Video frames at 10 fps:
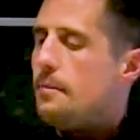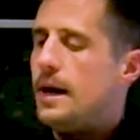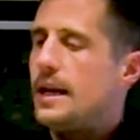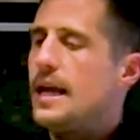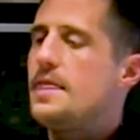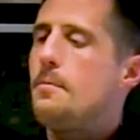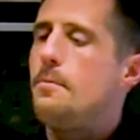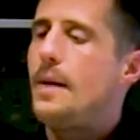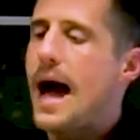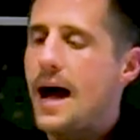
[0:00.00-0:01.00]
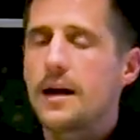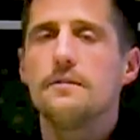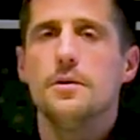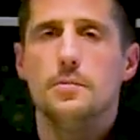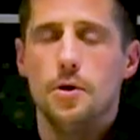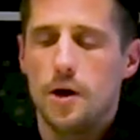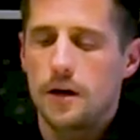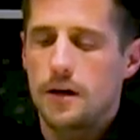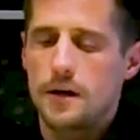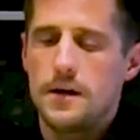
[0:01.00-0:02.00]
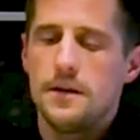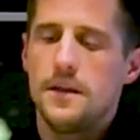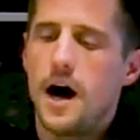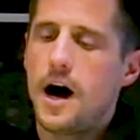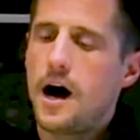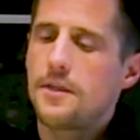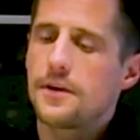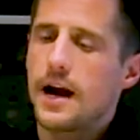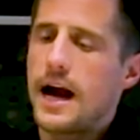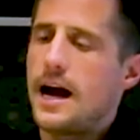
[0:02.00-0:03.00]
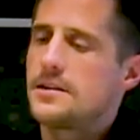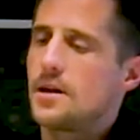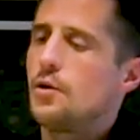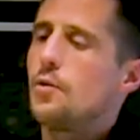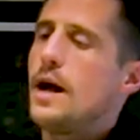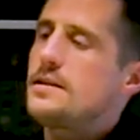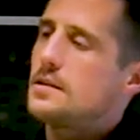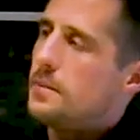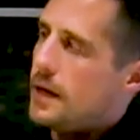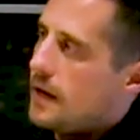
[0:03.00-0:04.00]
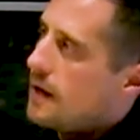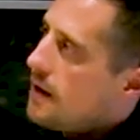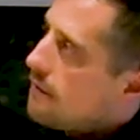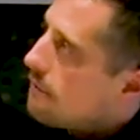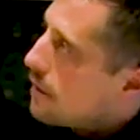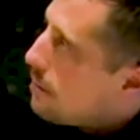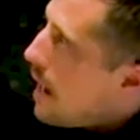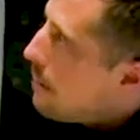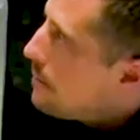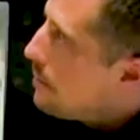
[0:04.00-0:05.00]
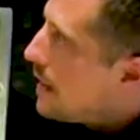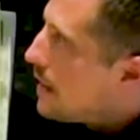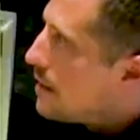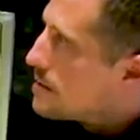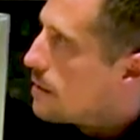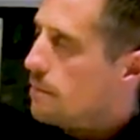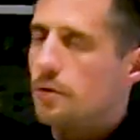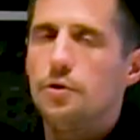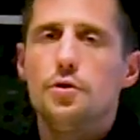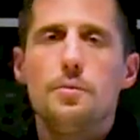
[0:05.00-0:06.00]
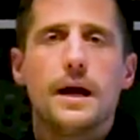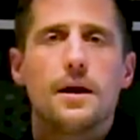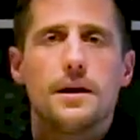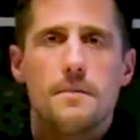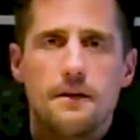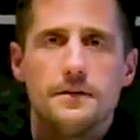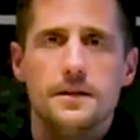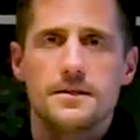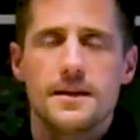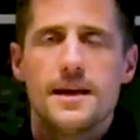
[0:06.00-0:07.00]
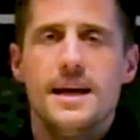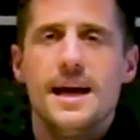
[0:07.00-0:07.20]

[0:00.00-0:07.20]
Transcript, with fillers: But in the back of the book, the author has a recipe for Papa Bear's blueberry muffins.